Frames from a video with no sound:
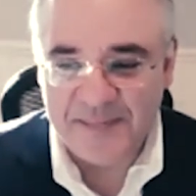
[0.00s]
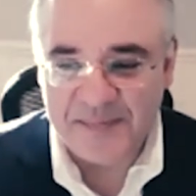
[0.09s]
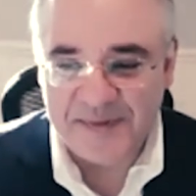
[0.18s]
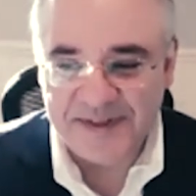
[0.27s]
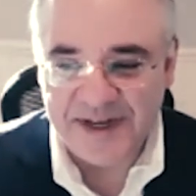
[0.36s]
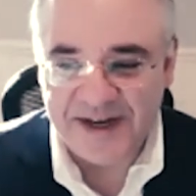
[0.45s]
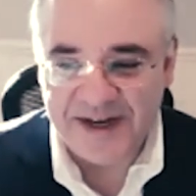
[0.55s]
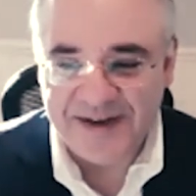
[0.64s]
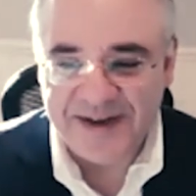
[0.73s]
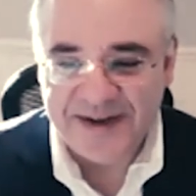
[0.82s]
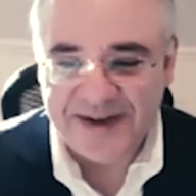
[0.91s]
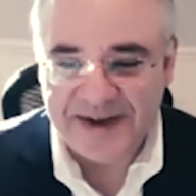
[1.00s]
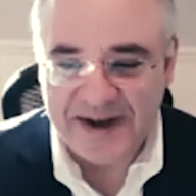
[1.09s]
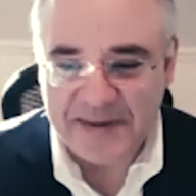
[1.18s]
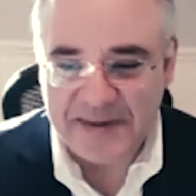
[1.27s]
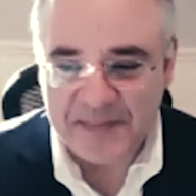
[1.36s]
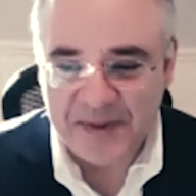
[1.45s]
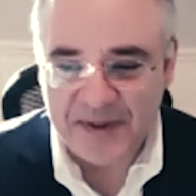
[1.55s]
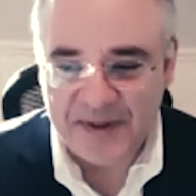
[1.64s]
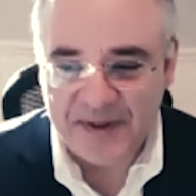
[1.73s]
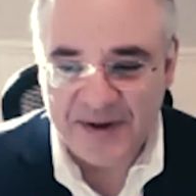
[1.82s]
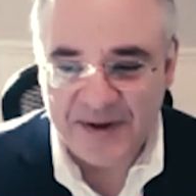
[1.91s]
said,
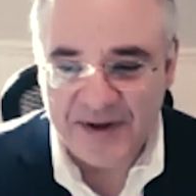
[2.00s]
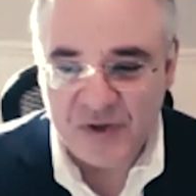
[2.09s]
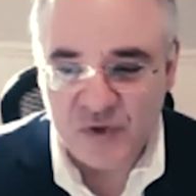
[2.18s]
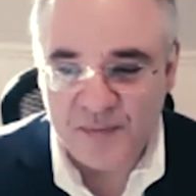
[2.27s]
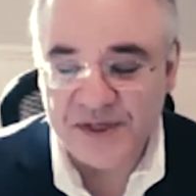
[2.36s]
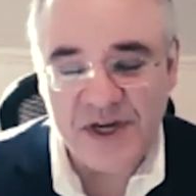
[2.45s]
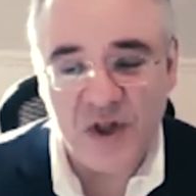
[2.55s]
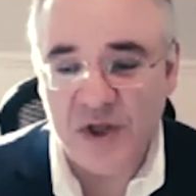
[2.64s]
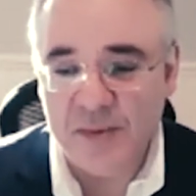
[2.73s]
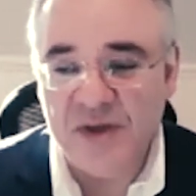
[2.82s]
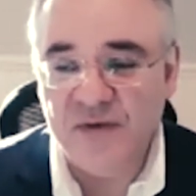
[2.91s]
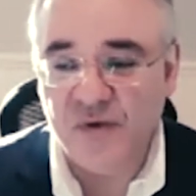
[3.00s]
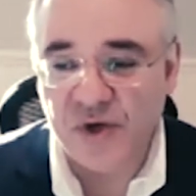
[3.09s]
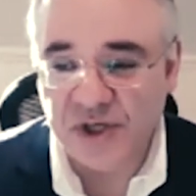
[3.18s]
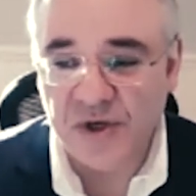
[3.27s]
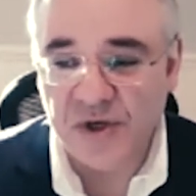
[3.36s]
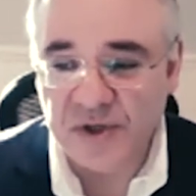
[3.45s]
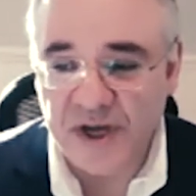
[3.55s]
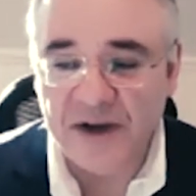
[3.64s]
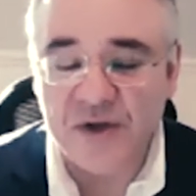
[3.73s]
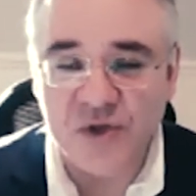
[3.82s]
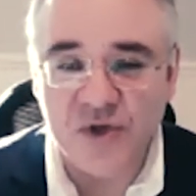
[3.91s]
you've been telling me for years I
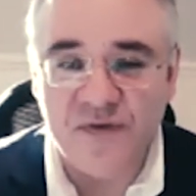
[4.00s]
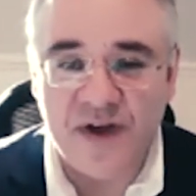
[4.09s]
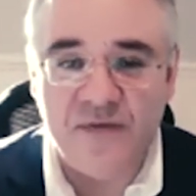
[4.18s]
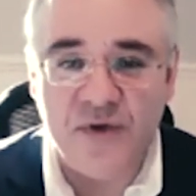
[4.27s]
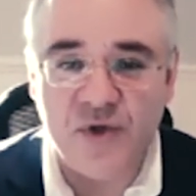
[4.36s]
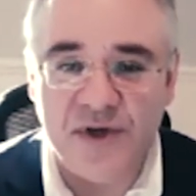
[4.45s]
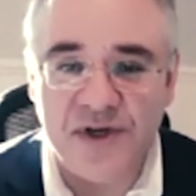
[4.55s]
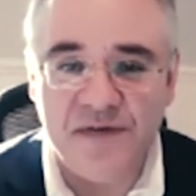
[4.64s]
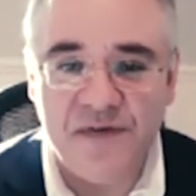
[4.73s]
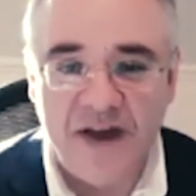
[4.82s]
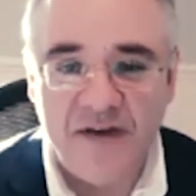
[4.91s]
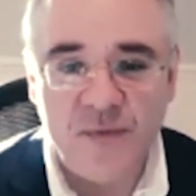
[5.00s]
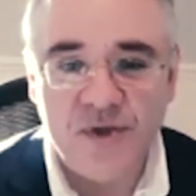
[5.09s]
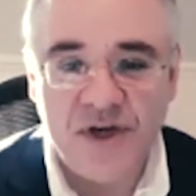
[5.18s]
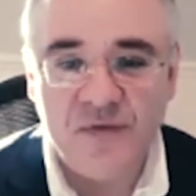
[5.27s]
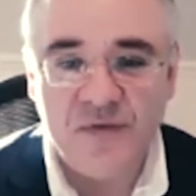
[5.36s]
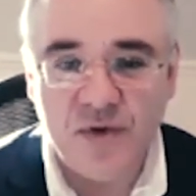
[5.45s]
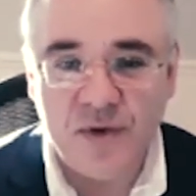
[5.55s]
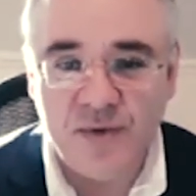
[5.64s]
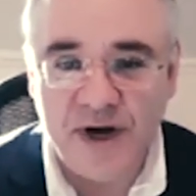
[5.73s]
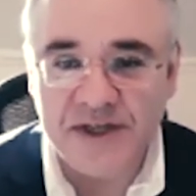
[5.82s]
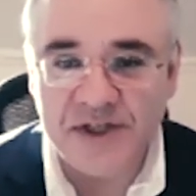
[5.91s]
could survive with 25% fewer
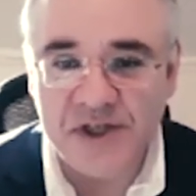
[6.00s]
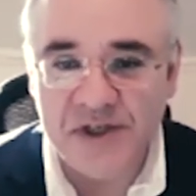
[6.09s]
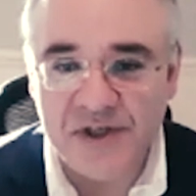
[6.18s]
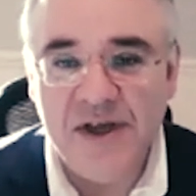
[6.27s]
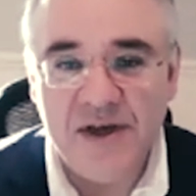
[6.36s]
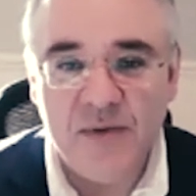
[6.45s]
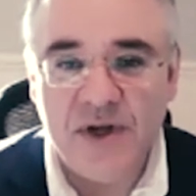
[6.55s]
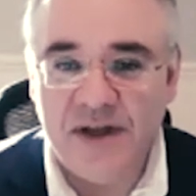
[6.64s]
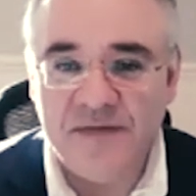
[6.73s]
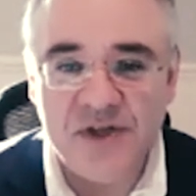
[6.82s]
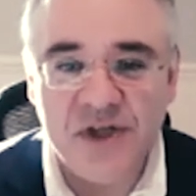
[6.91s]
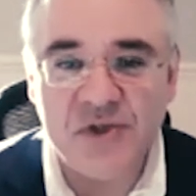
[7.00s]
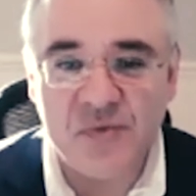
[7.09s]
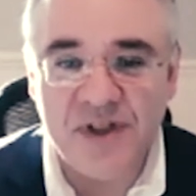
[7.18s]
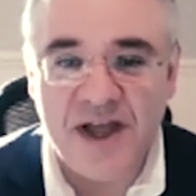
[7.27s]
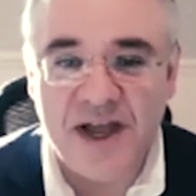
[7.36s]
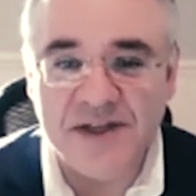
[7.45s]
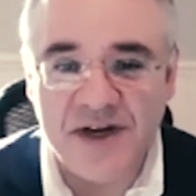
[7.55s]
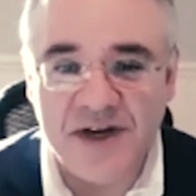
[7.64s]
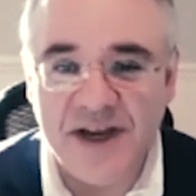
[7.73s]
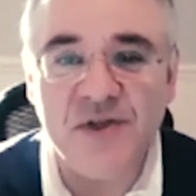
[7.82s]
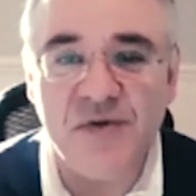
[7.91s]
branches. Well, I've just realized that
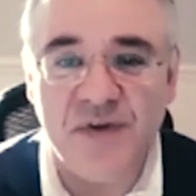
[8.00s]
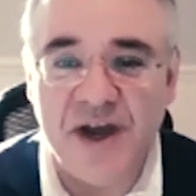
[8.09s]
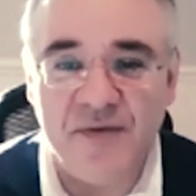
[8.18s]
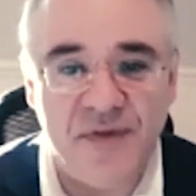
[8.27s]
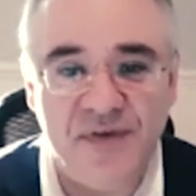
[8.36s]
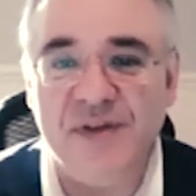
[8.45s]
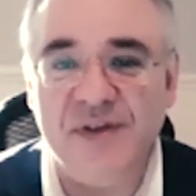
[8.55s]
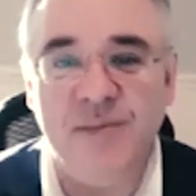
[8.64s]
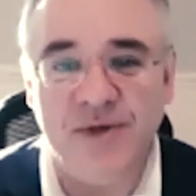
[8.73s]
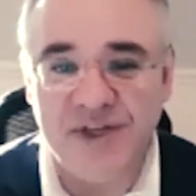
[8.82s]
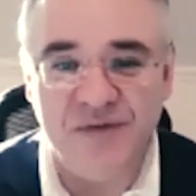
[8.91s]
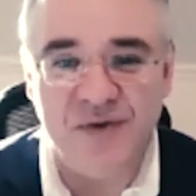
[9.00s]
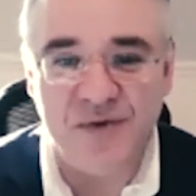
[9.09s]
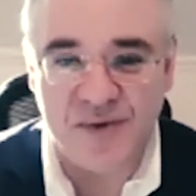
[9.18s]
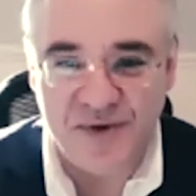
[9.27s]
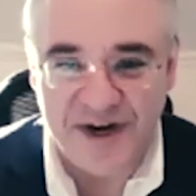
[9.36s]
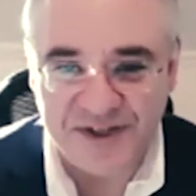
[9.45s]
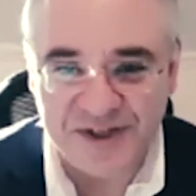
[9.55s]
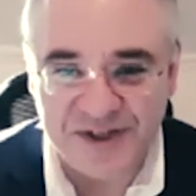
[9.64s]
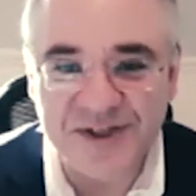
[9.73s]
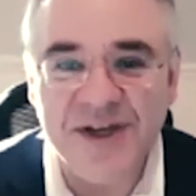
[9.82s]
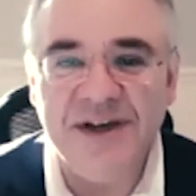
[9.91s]
I can survive with 50% fewer
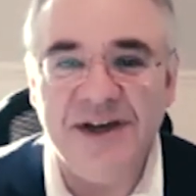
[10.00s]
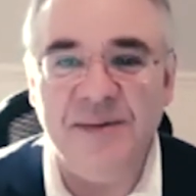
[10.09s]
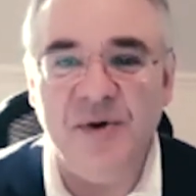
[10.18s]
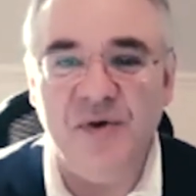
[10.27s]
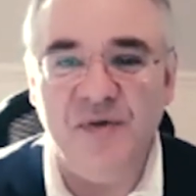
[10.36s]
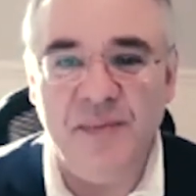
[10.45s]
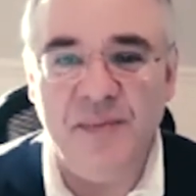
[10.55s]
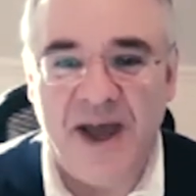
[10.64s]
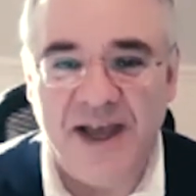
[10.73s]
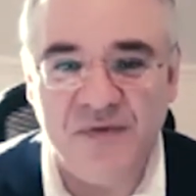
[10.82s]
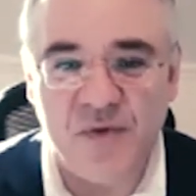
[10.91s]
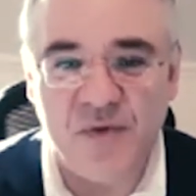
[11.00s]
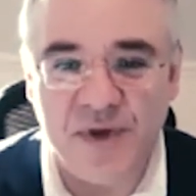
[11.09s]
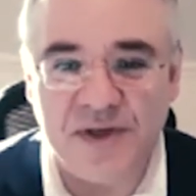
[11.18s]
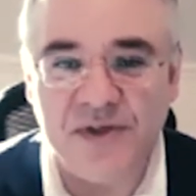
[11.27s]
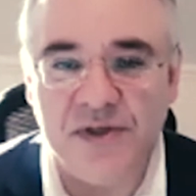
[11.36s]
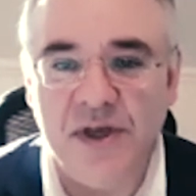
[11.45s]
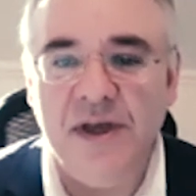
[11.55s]
branches over the past few weeks.